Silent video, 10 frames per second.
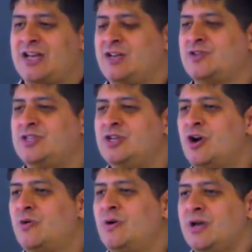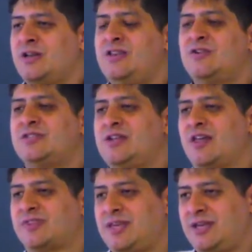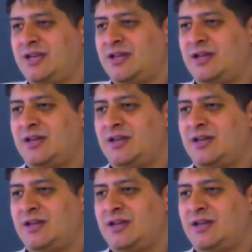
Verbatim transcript: there's no, there's nothing